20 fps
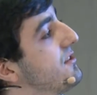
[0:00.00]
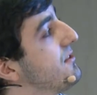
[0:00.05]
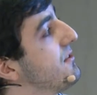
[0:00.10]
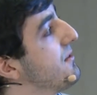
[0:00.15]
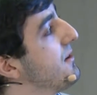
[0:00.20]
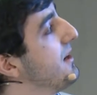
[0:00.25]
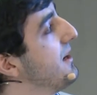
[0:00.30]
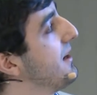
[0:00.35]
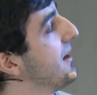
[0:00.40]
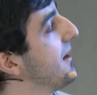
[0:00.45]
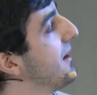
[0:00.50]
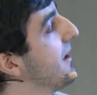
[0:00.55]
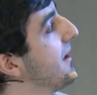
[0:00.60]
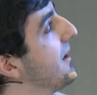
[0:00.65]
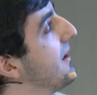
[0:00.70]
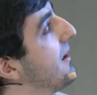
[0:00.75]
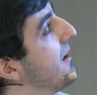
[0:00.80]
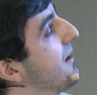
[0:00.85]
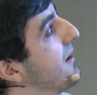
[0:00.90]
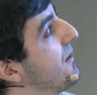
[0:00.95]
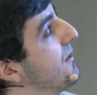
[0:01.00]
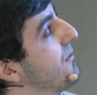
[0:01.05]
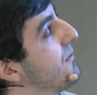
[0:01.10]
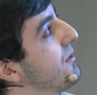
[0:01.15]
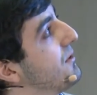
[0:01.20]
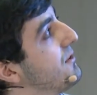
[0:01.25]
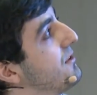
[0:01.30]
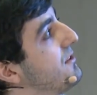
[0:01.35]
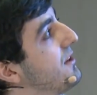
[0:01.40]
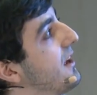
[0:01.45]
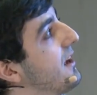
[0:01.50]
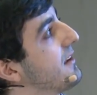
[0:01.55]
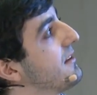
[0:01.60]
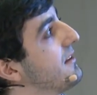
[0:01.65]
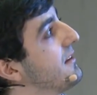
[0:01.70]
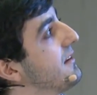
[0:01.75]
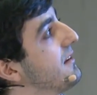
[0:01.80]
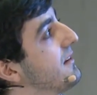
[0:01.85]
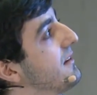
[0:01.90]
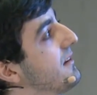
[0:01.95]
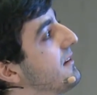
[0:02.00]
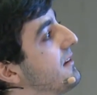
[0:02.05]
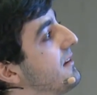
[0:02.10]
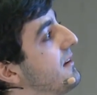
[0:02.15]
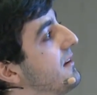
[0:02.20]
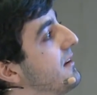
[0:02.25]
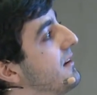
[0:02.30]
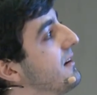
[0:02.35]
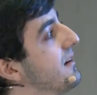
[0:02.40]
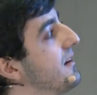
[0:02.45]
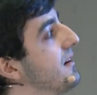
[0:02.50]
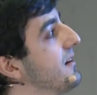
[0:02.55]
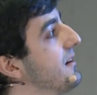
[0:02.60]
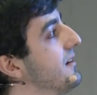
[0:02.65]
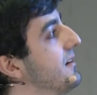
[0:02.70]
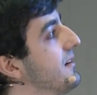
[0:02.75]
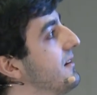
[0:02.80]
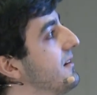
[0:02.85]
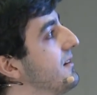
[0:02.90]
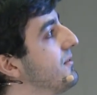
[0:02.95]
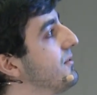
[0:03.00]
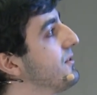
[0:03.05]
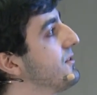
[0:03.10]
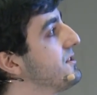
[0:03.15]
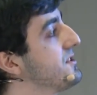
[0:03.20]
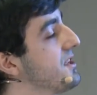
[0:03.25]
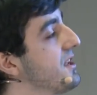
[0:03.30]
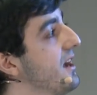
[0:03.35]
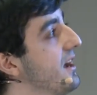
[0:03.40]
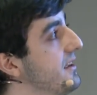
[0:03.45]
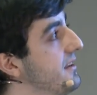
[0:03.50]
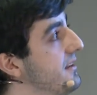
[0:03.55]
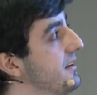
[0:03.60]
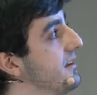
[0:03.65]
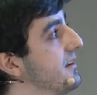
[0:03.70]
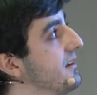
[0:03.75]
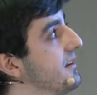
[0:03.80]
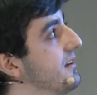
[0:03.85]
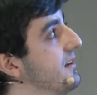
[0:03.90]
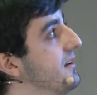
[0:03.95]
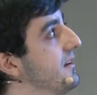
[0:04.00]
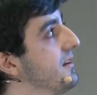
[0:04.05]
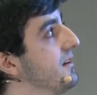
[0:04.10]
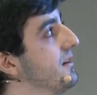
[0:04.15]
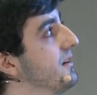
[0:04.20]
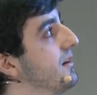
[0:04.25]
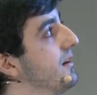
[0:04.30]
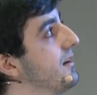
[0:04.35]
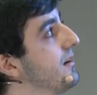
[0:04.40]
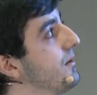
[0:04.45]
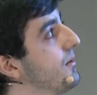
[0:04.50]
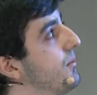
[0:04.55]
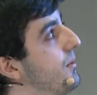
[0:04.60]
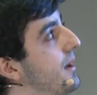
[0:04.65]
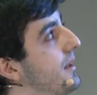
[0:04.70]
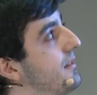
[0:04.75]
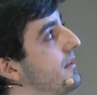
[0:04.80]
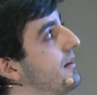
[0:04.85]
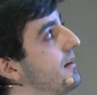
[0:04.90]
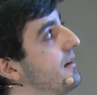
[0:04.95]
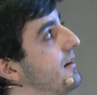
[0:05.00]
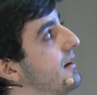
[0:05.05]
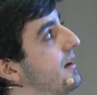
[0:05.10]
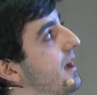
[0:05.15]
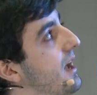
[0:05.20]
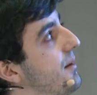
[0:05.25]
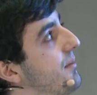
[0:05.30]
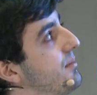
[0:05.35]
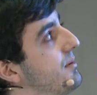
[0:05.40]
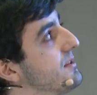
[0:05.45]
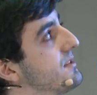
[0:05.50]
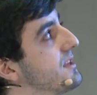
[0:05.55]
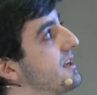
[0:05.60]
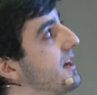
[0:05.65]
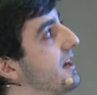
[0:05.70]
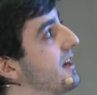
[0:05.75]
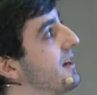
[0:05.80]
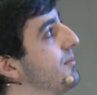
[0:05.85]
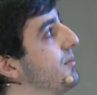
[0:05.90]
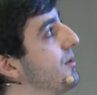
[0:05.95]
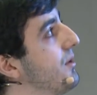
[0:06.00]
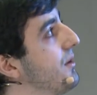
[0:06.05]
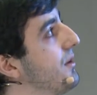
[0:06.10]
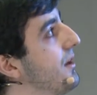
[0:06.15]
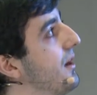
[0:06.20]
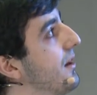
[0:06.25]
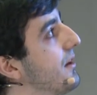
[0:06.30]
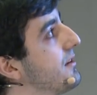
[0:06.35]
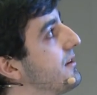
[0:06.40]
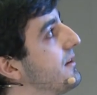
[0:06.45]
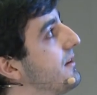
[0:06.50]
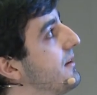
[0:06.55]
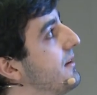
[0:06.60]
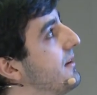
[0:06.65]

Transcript: tree for detecting, for deciding whether app is hackable or not.